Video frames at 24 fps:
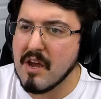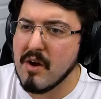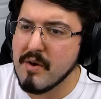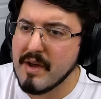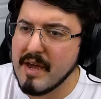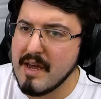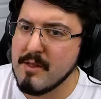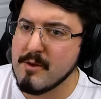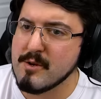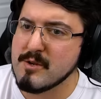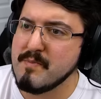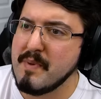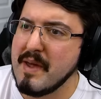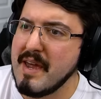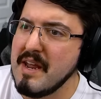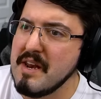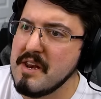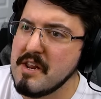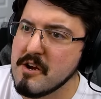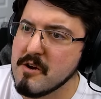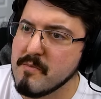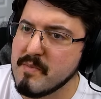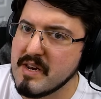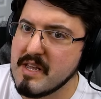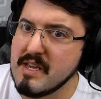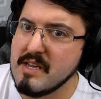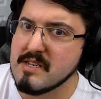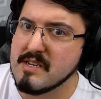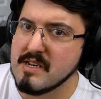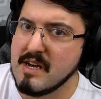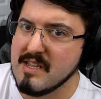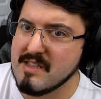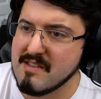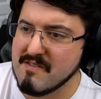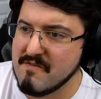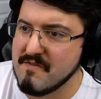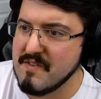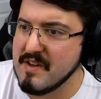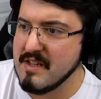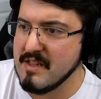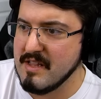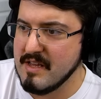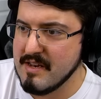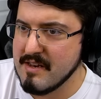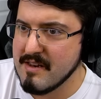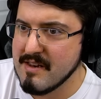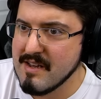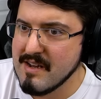okay, there's pain here, but he's not the
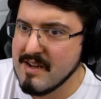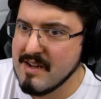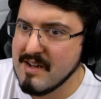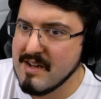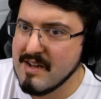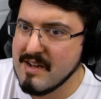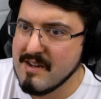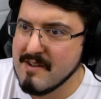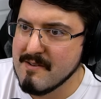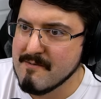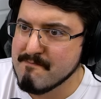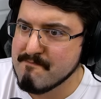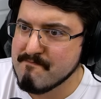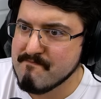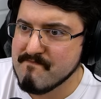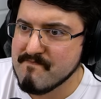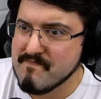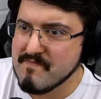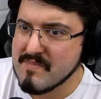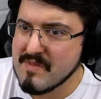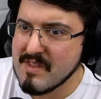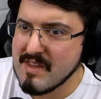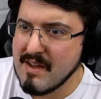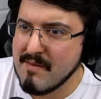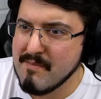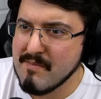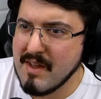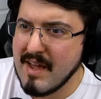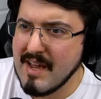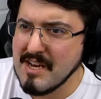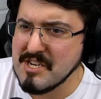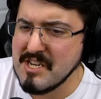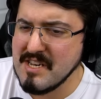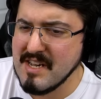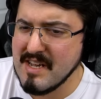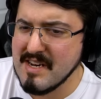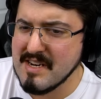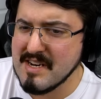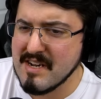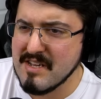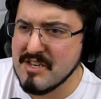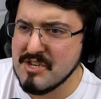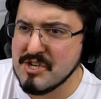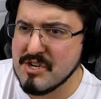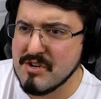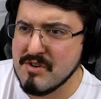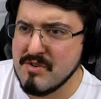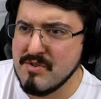villain. I'm actually not entirely
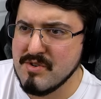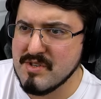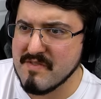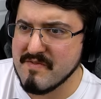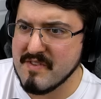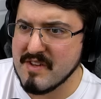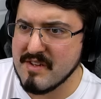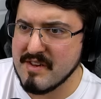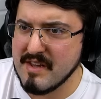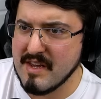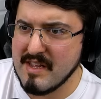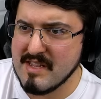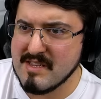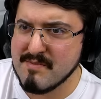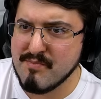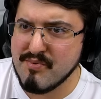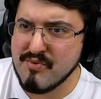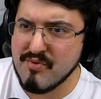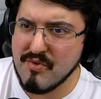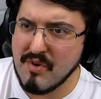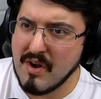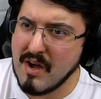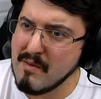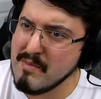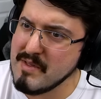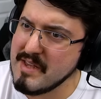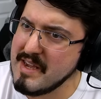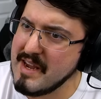sure who's the villain yet. It's probably